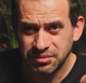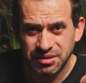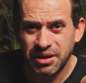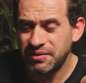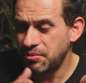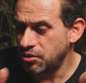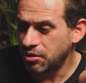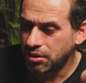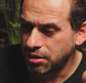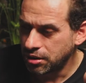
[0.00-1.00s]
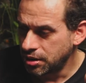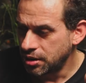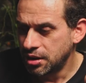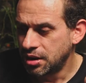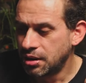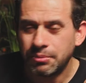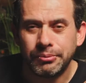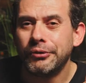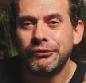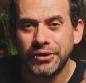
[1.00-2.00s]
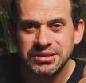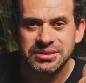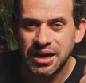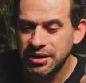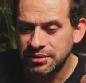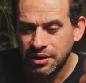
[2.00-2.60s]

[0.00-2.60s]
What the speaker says: They have more things inside.